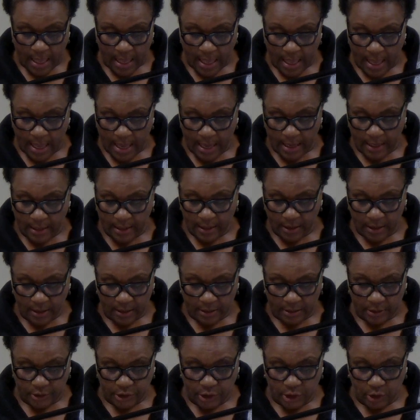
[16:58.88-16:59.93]
And
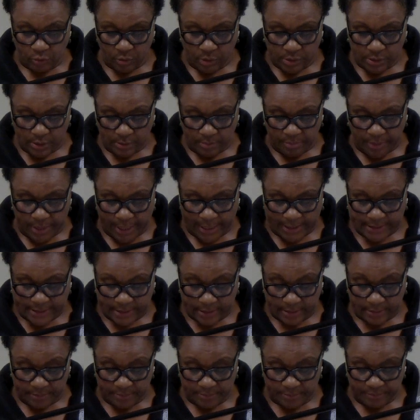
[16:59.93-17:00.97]
uh, she was a
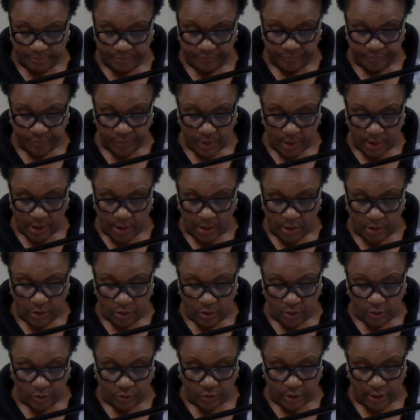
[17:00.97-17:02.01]
blessing,
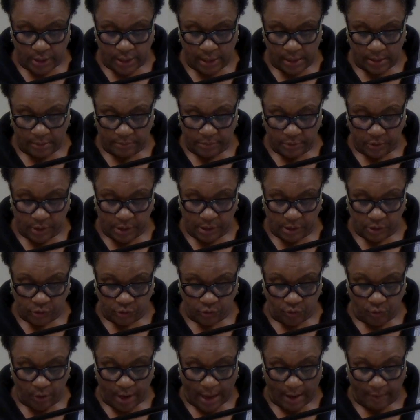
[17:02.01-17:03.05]
you know, to him, to his
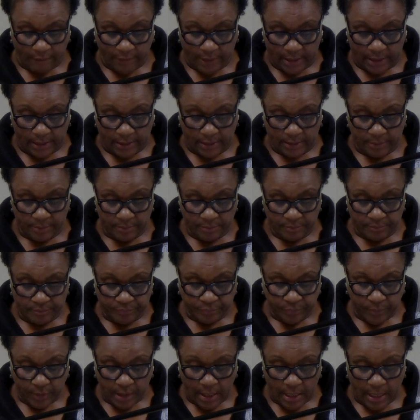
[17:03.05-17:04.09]
traveling
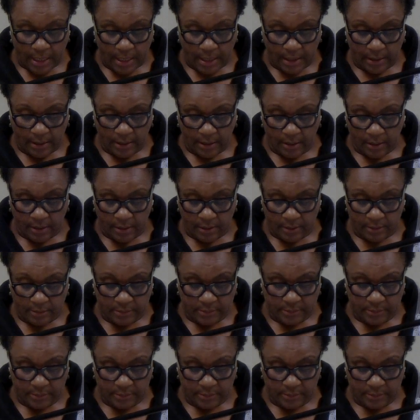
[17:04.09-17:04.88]
and, uh,